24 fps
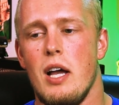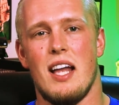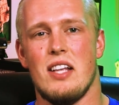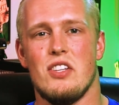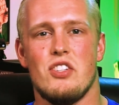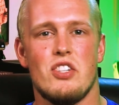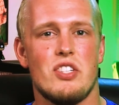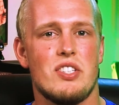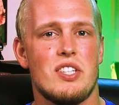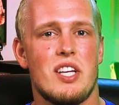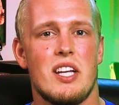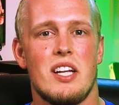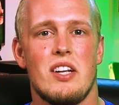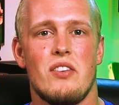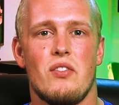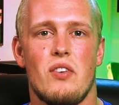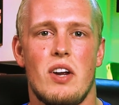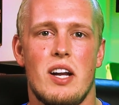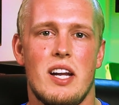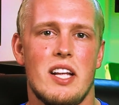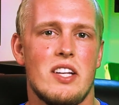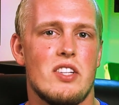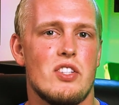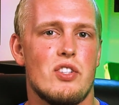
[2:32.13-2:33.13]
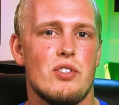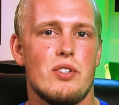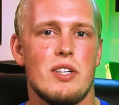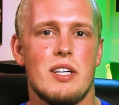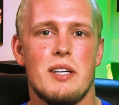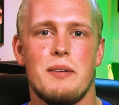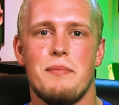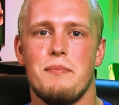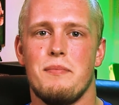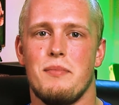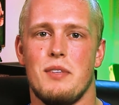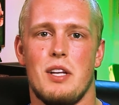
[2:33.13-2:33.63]
And just getting right into
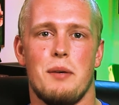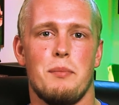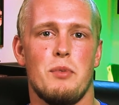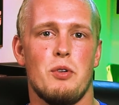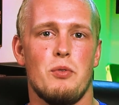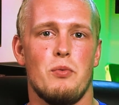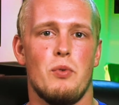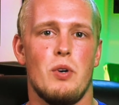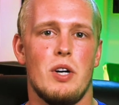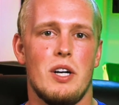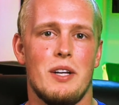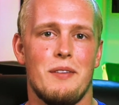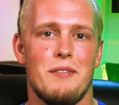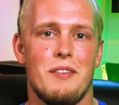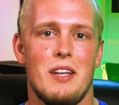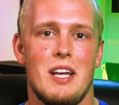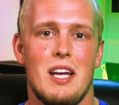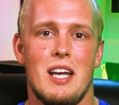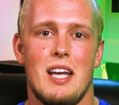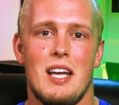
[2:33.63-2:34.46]
it, number one